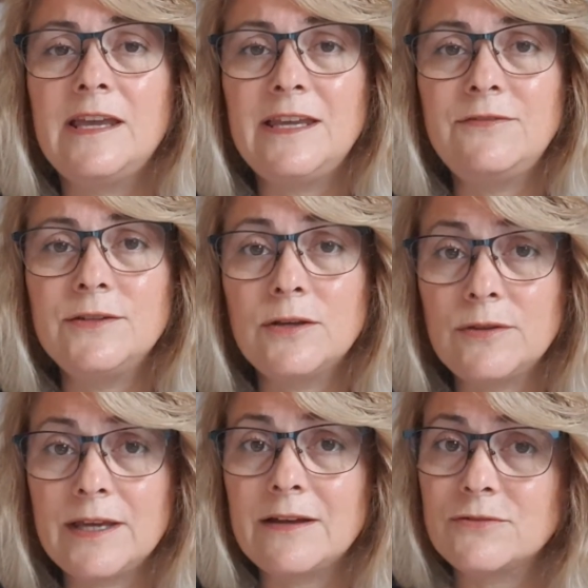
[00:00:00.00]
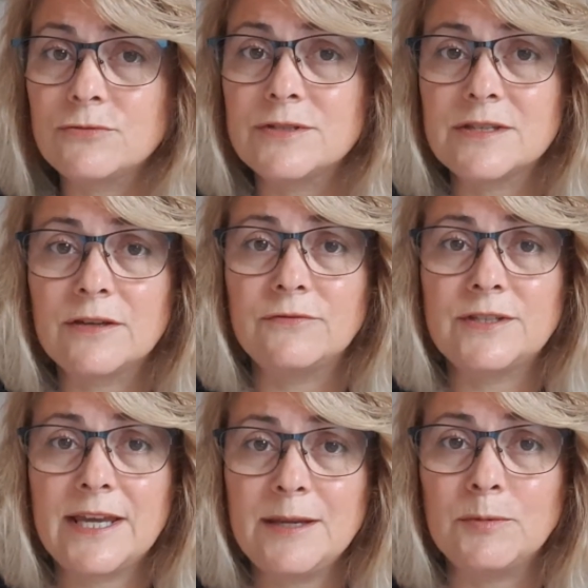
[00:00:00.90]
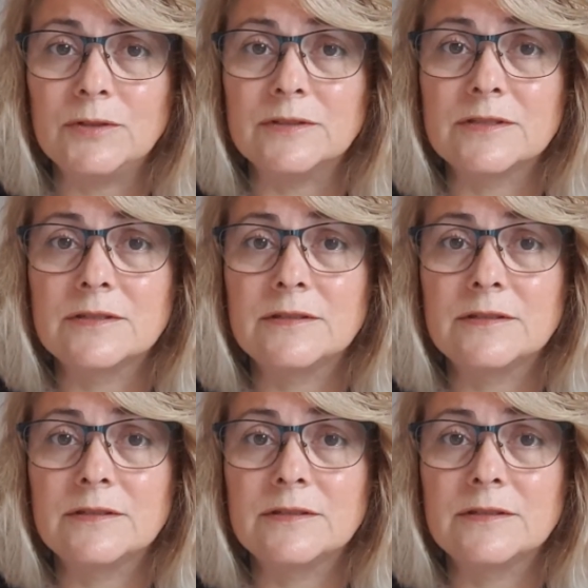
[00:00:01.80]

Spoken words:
even though they have to reserve tables.